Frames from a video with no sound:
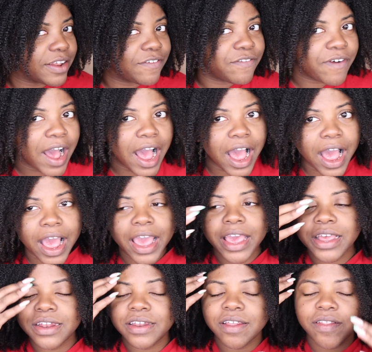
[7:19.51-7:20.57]

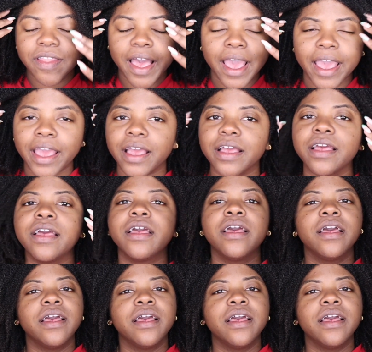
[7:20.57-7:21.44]
defined. Like,